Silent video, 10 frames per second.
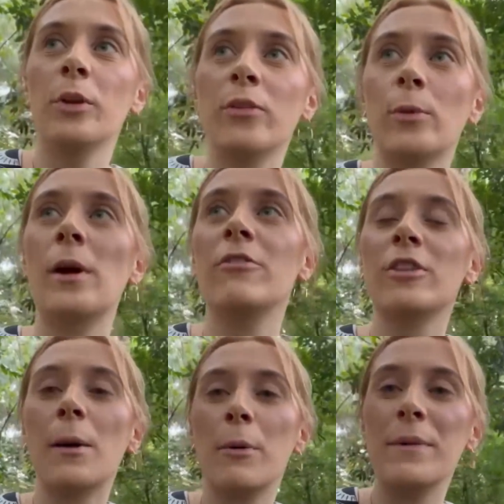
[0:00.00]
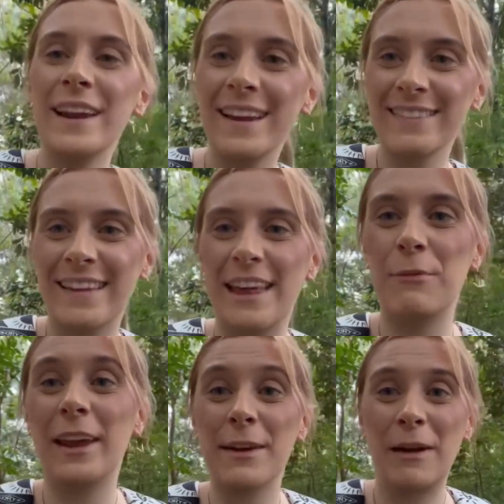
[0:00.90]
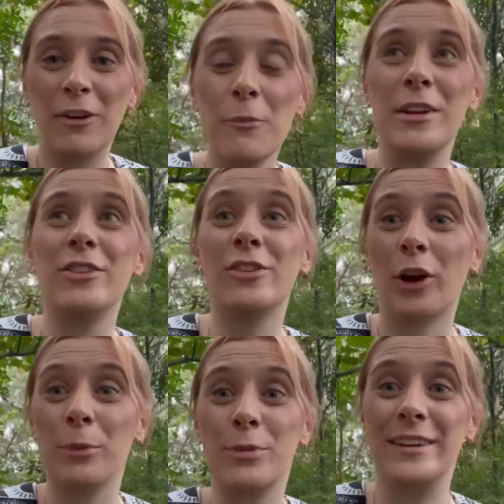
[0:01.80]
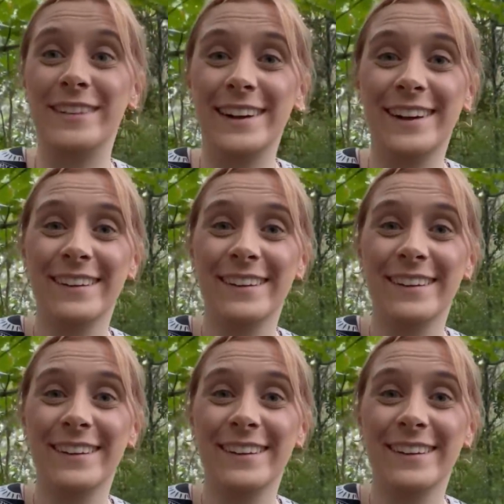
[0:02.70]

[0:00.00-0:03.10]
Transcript: off somewhere for a couple minutes and then we're getting back on, but it's so pretty.